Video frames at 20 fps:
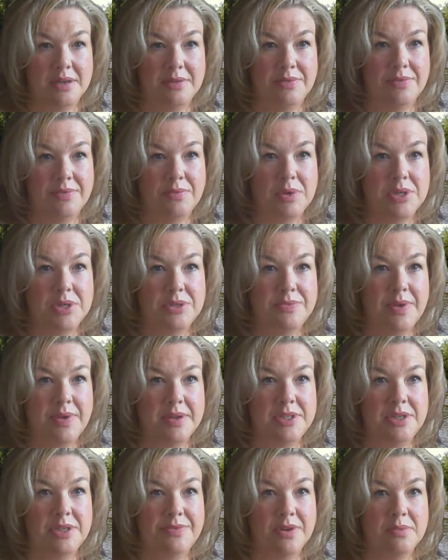Which
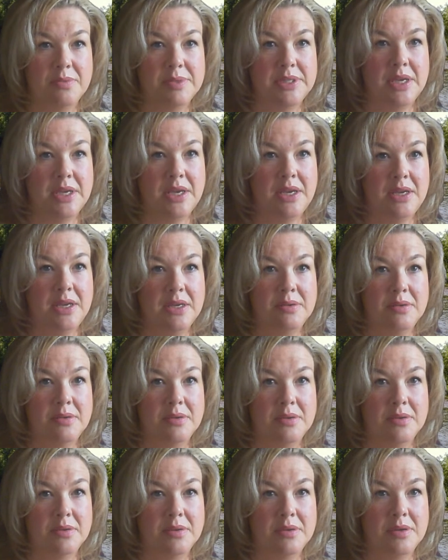veggie farm say?
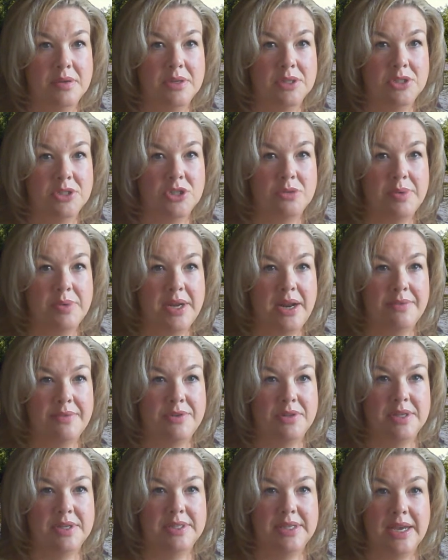Germinate after
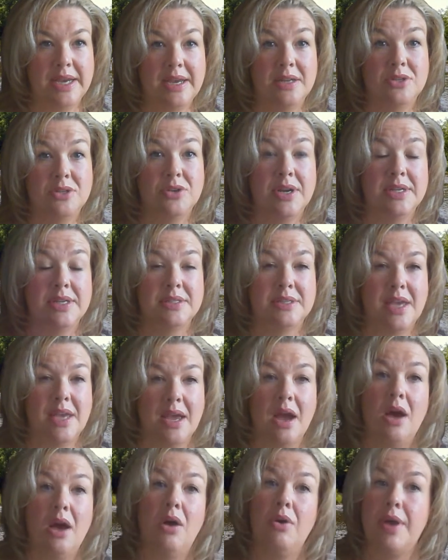the second try.
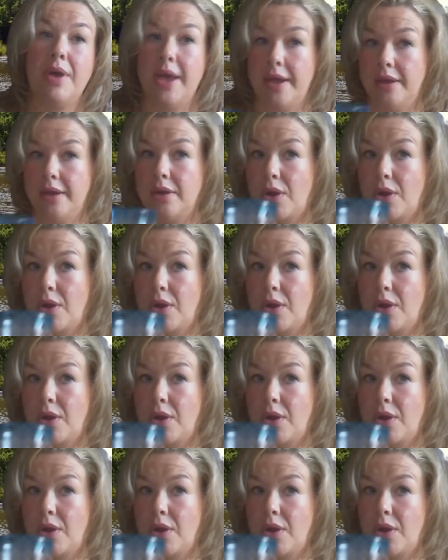Oh, okay.